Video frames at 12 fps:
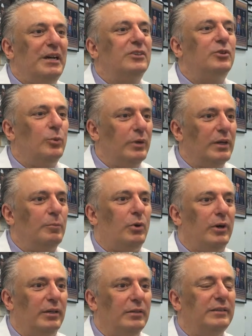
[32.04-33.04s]
Dr. William
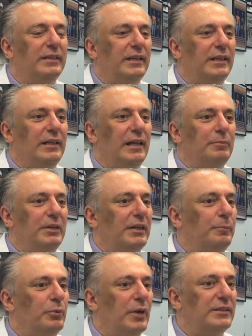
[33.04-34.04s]
Moyal, and I'm
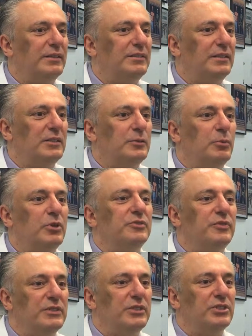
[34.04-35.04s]
a practicing sports
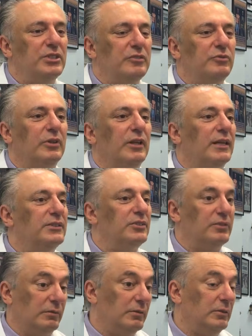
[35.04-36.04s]
physician for the last
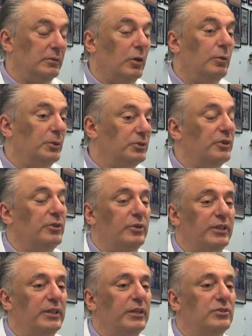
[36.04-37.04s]
almost
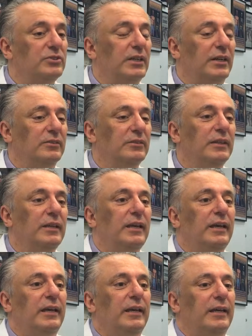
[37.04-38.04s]
30 years now.
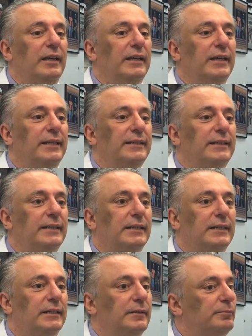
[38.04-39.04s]
And
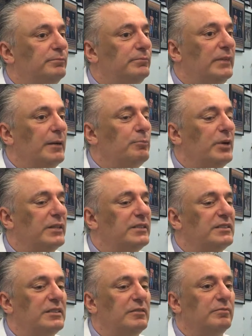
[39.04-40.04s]
I
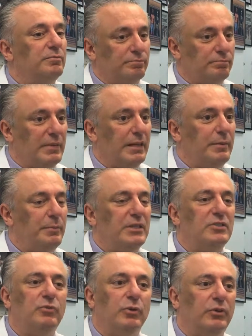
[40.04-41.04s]
practice in Miami
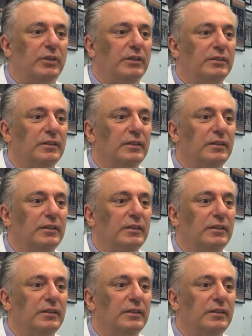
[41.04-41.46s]
Beach, Florida,